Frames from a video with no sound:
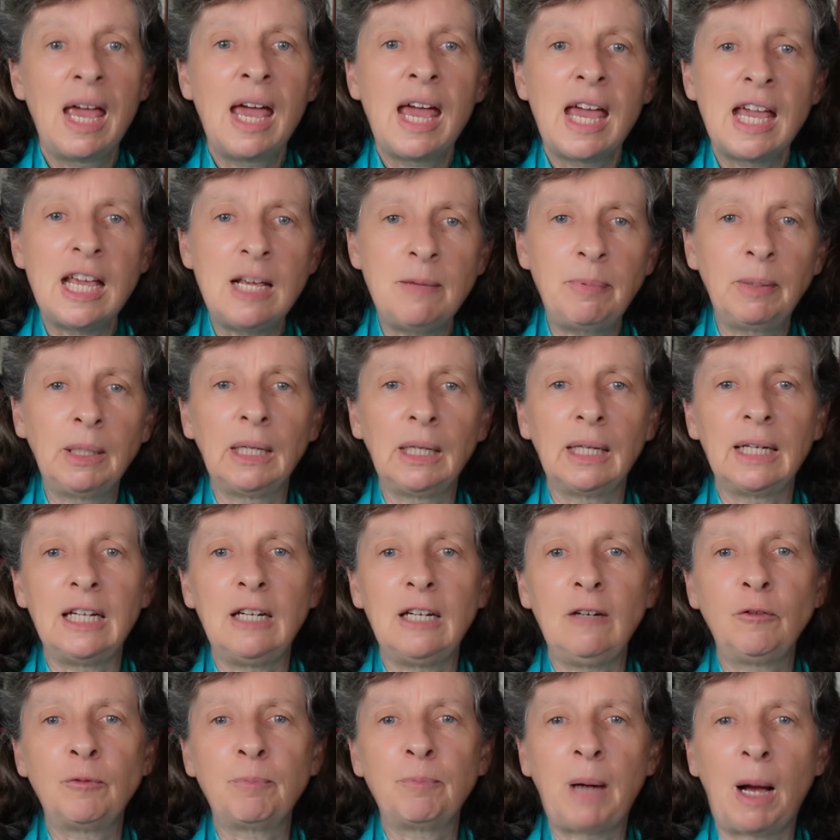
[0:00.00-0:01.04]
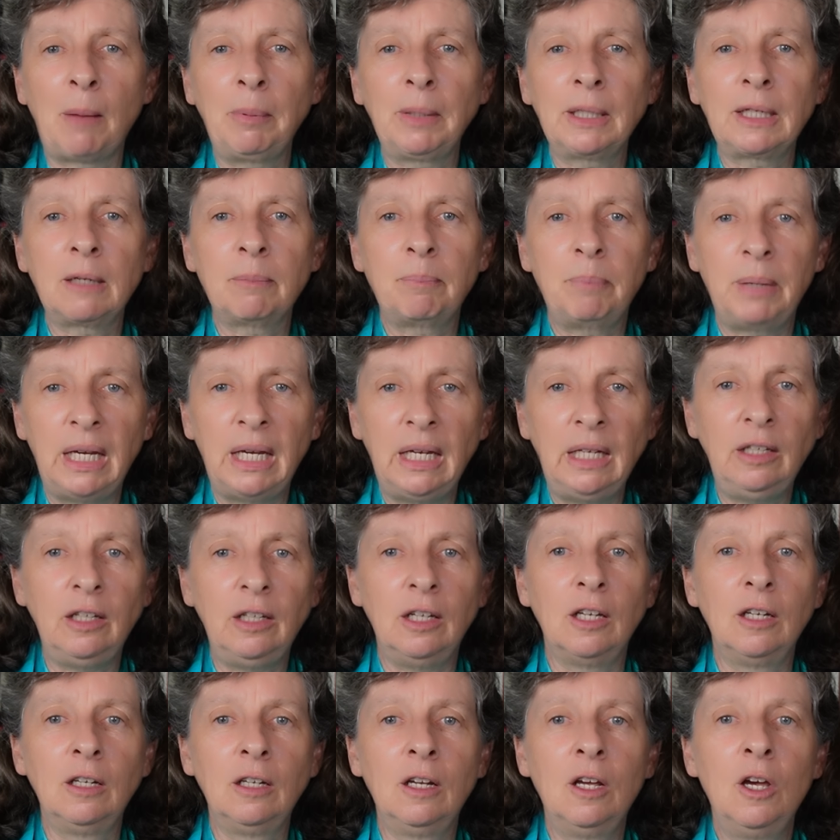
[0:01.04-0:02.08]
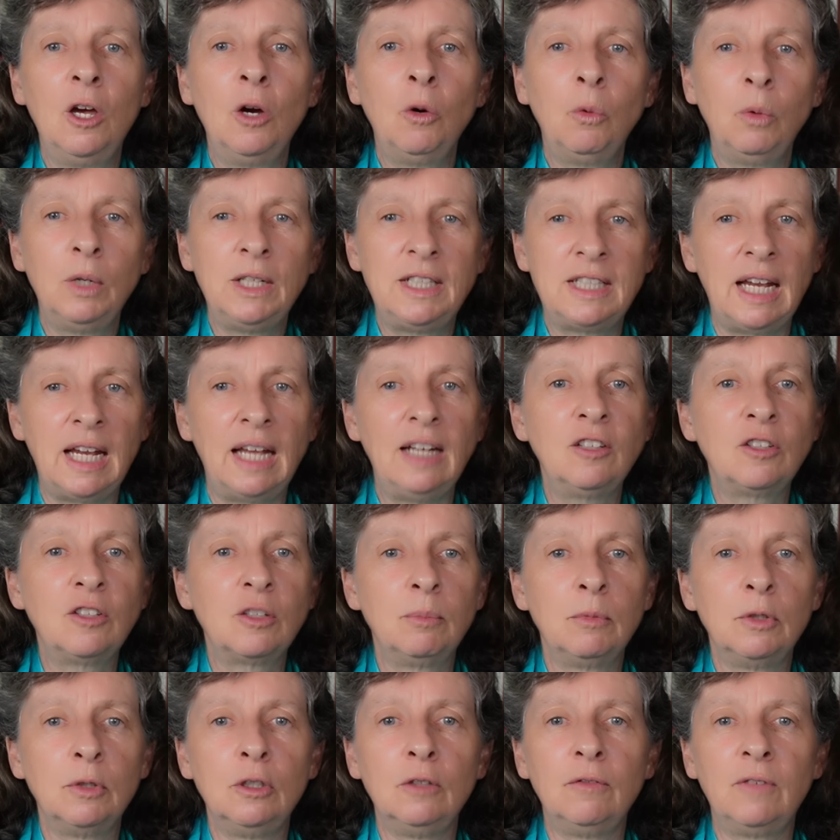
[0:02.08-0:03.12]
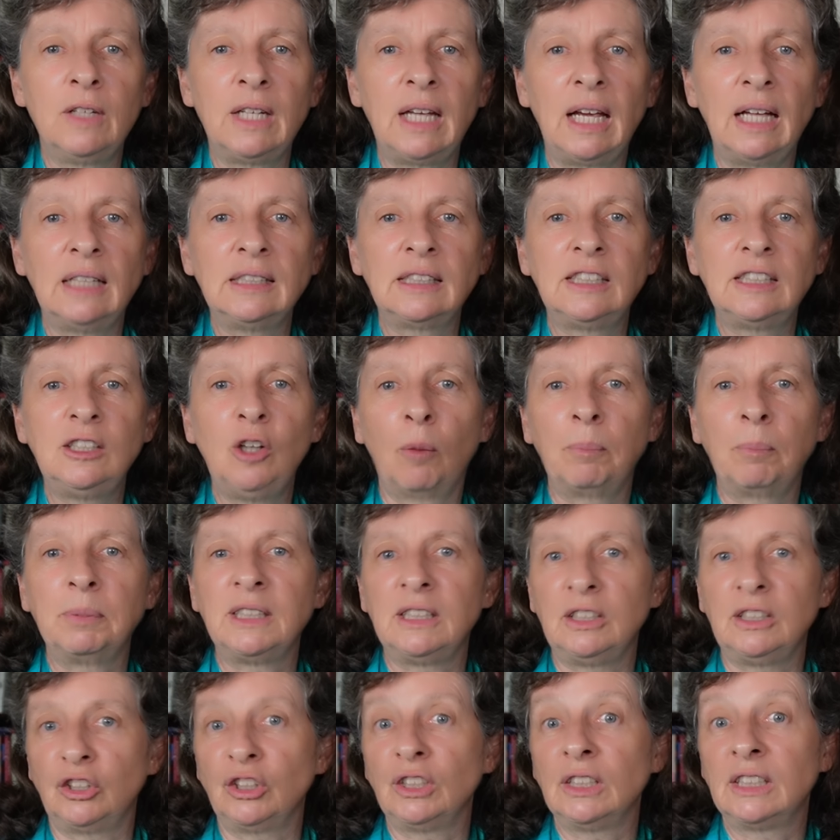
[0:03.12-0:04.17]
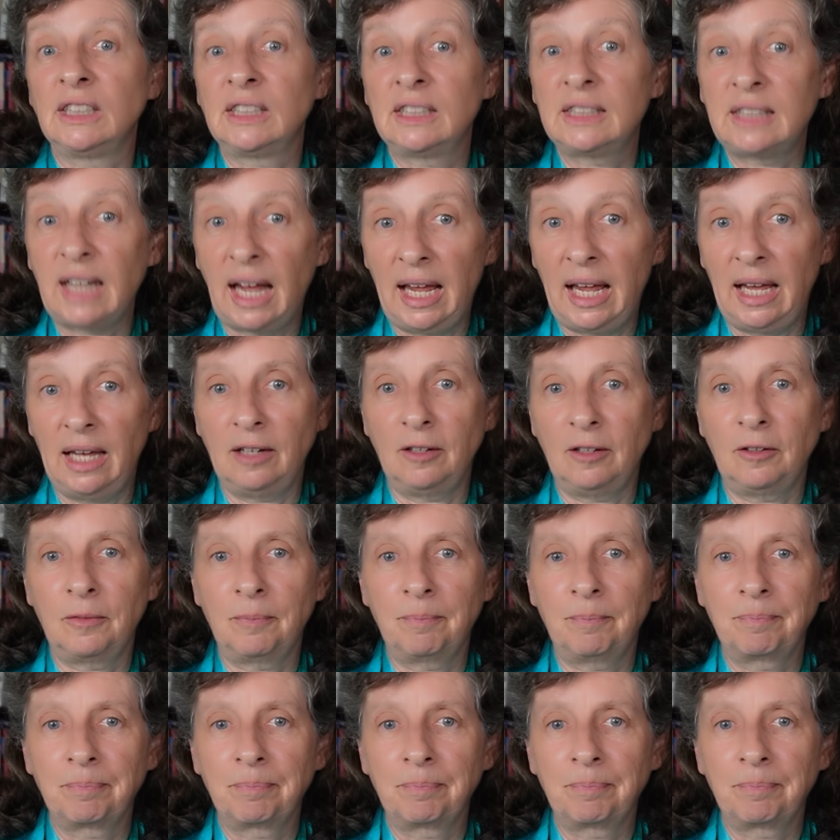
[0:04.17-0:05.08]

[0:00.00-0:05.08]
He believed public opinion would tend to move against the opposition's stand.